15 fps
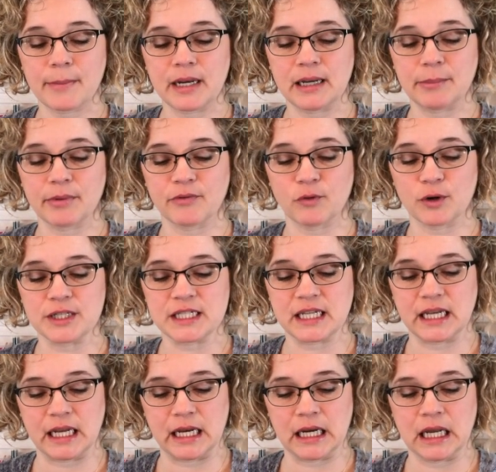Number
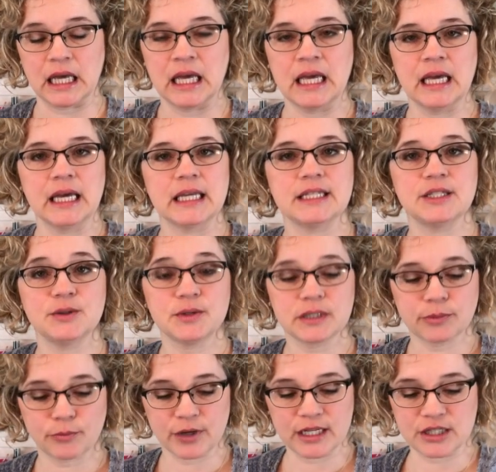14 is do
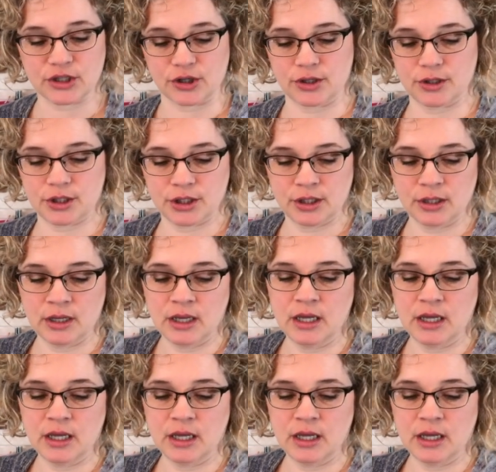some research.